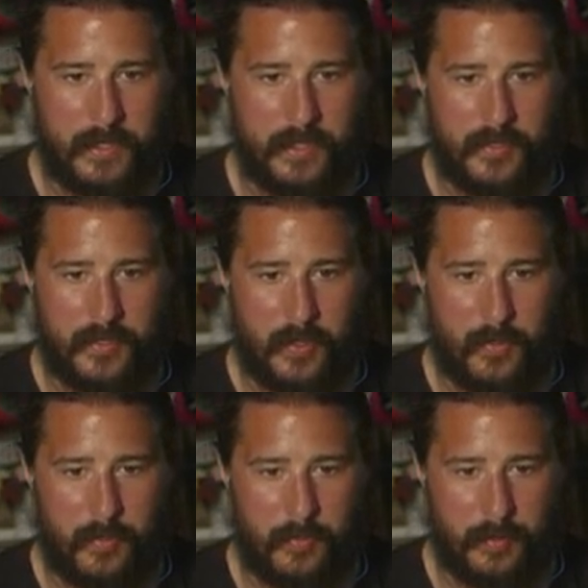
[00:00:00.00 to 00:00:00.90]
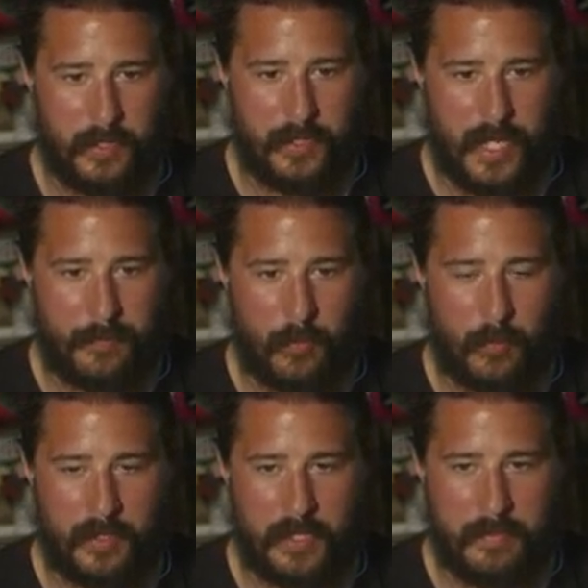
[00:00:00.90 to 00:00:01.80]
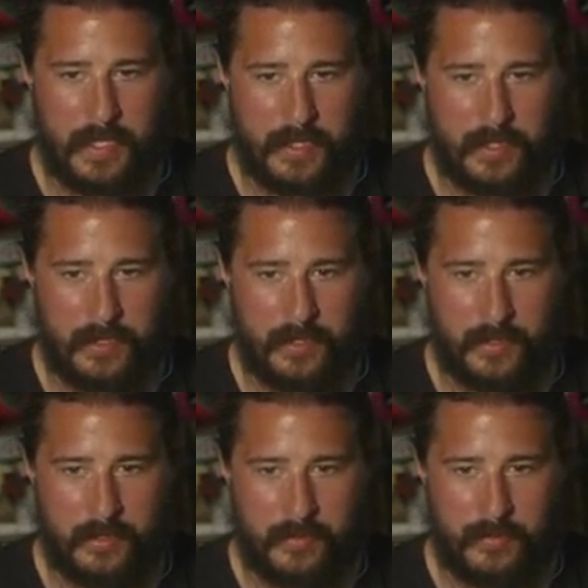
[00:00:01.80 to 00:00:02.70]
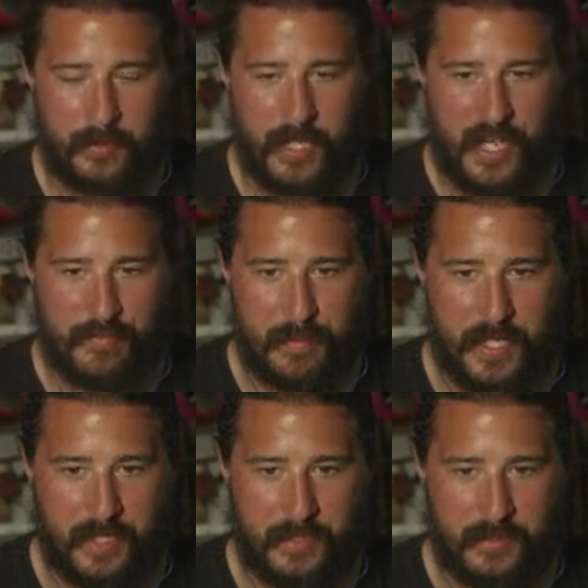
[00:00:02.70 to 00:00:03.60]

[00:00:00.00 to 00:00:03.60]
Let's go uh, abnormally big for a halfback,